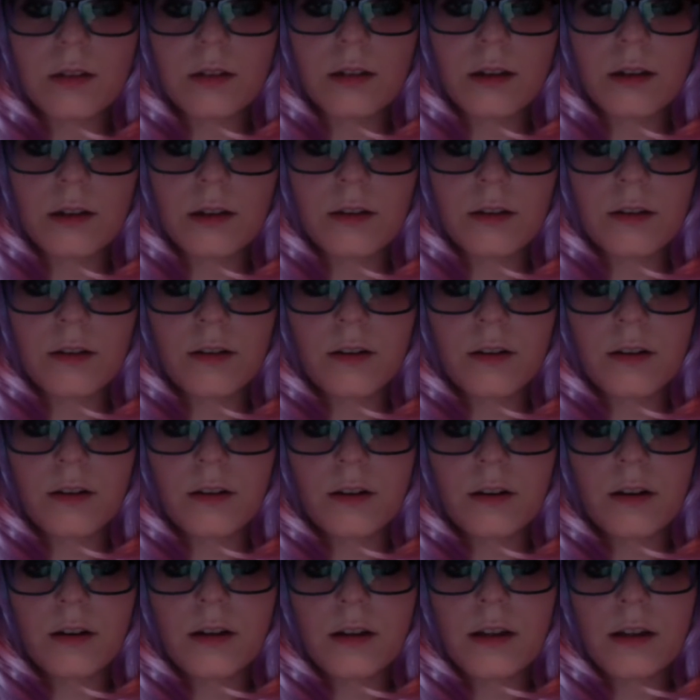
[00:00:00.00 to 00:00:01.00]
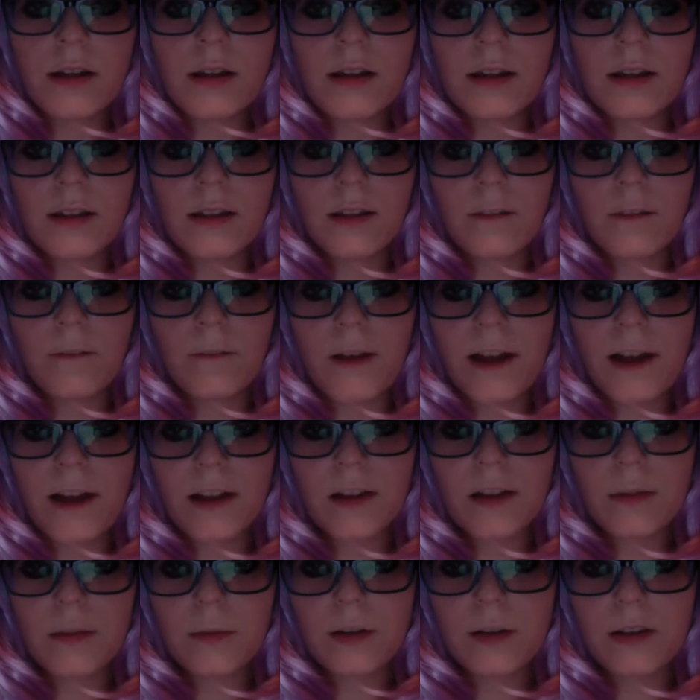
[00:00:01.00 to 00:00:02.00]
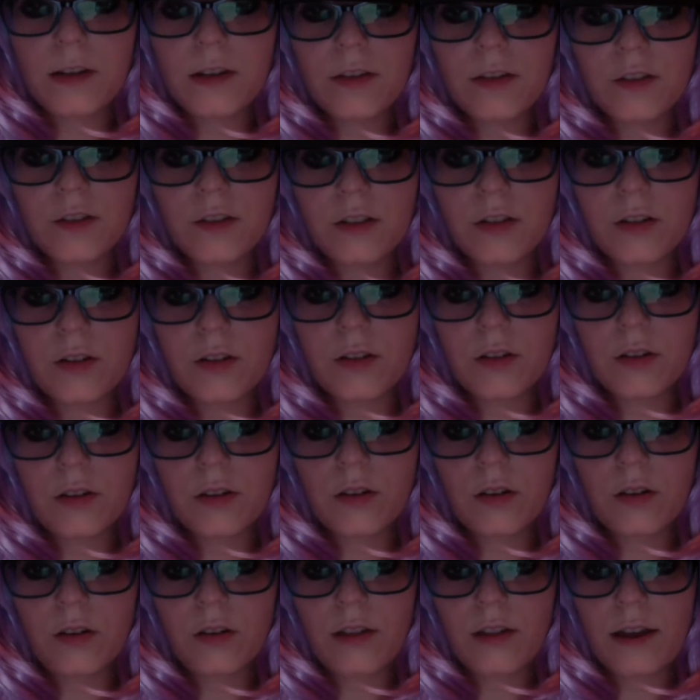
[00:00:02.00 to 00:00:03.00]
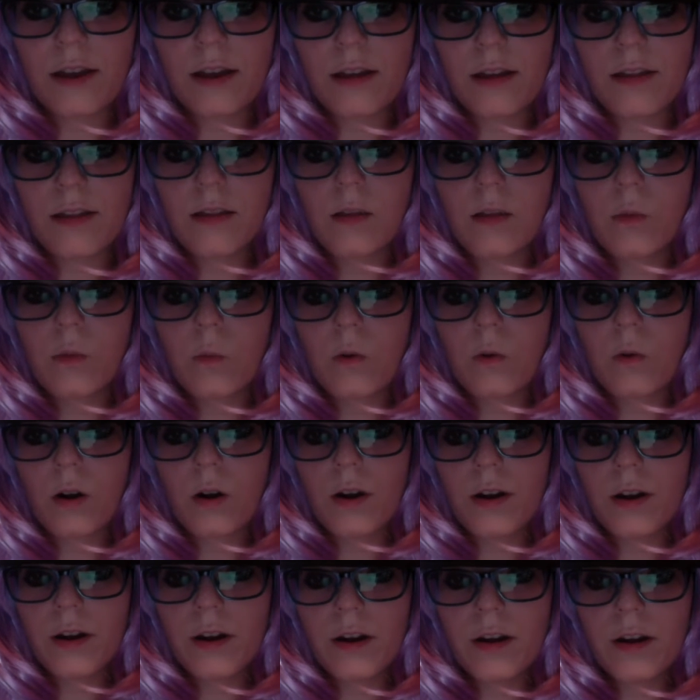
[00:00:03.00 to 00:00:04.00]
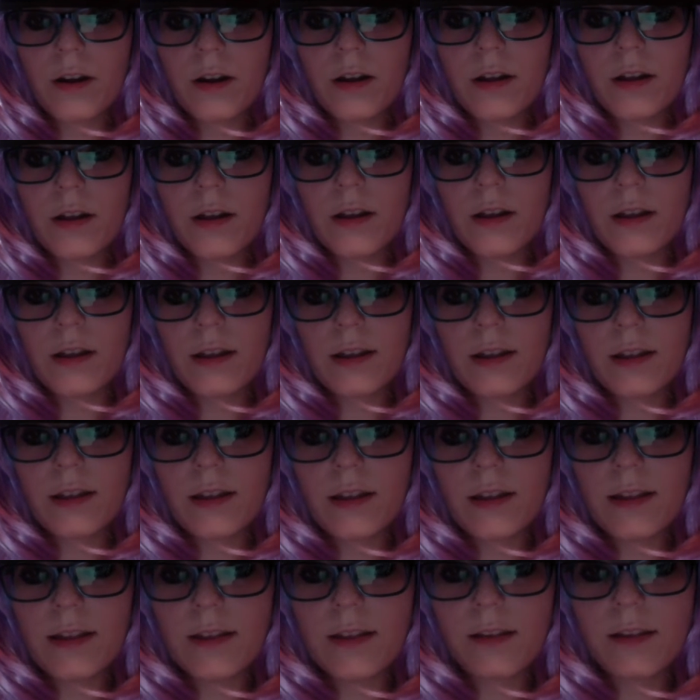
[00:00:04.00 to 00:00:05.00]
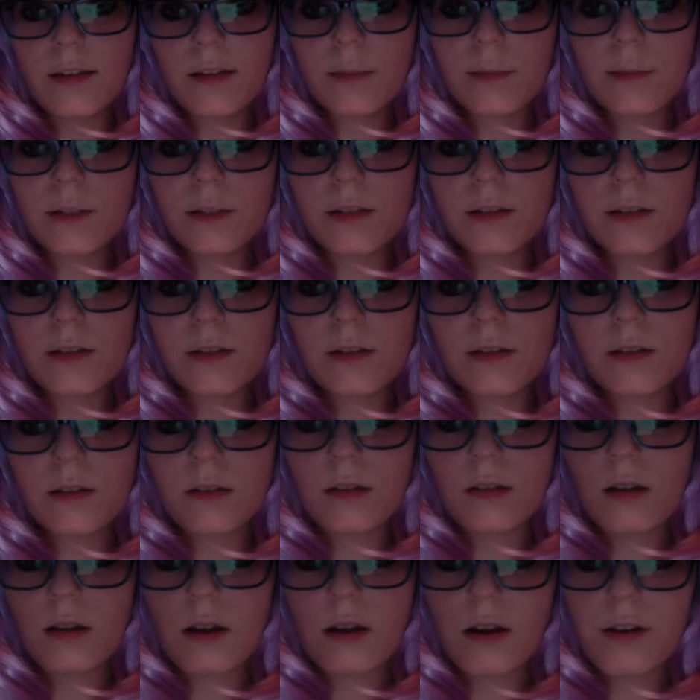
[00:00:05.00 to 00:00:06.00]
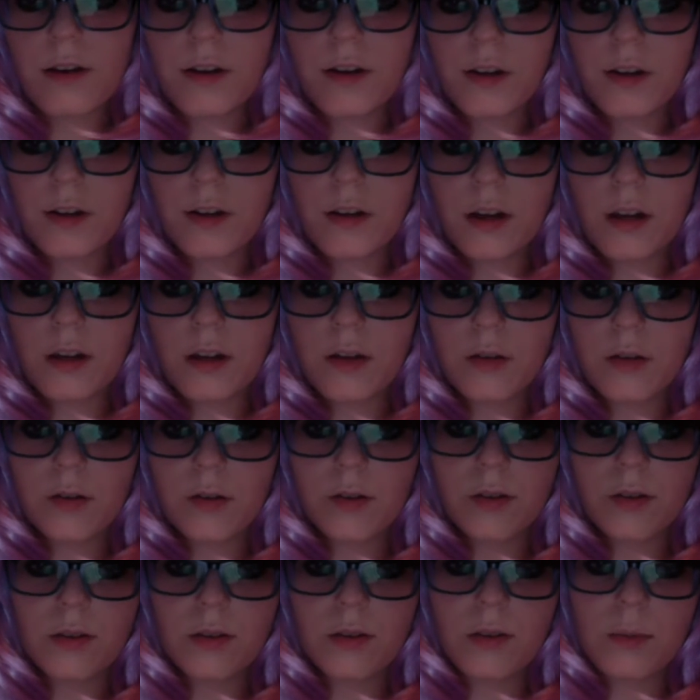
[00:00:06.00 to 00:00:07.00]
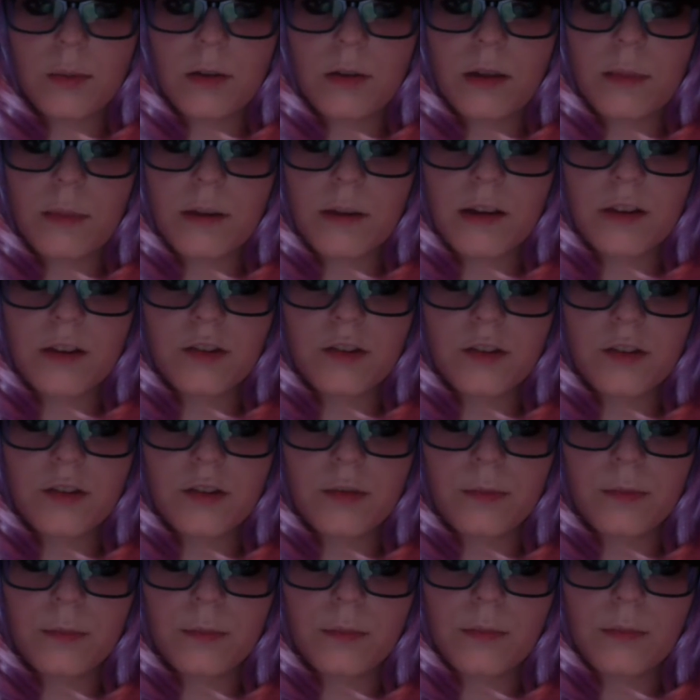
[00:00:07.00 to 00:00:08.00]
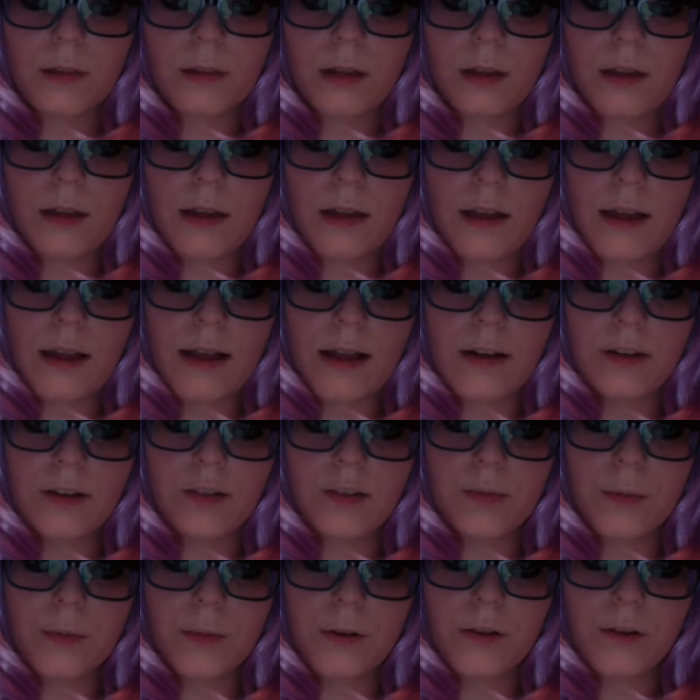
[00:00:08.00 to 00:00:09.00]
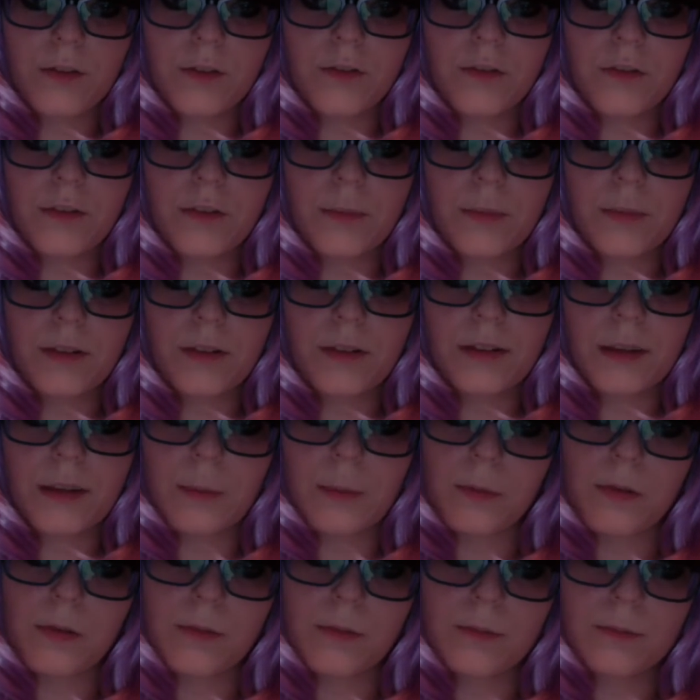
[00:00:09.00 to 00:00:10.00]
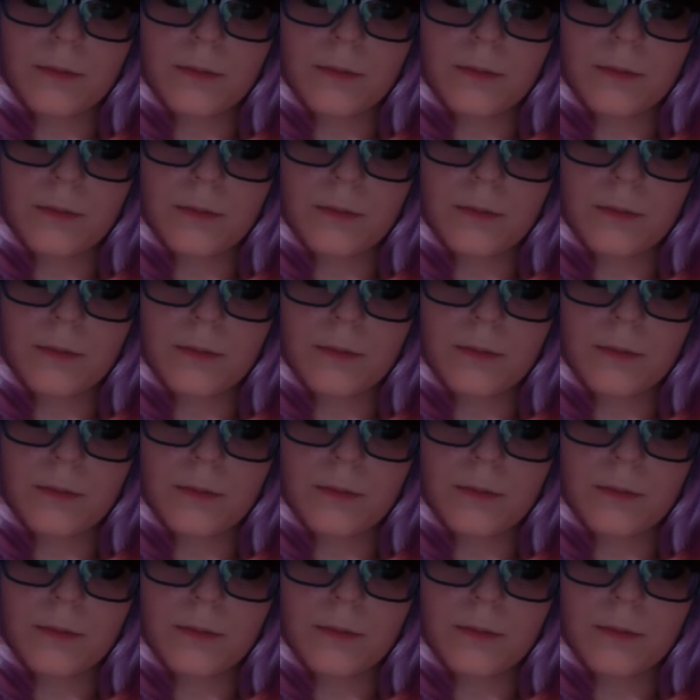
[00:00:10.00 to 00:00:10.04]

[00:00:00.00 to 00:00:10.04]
under the vacuum conditions so that the water in the substance undergoes sublimation and is moved from the sample.